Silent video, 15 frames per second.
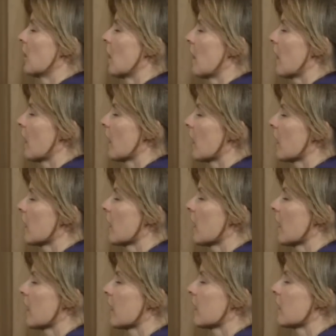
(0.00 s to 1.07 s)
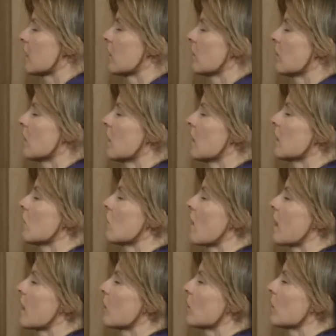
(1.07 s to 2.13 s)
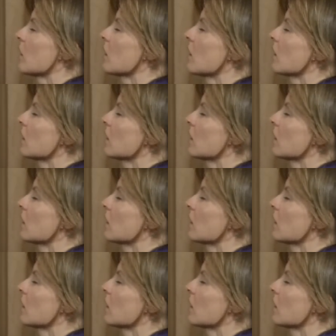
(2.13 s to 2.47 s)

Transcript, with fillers: And then connect and ground.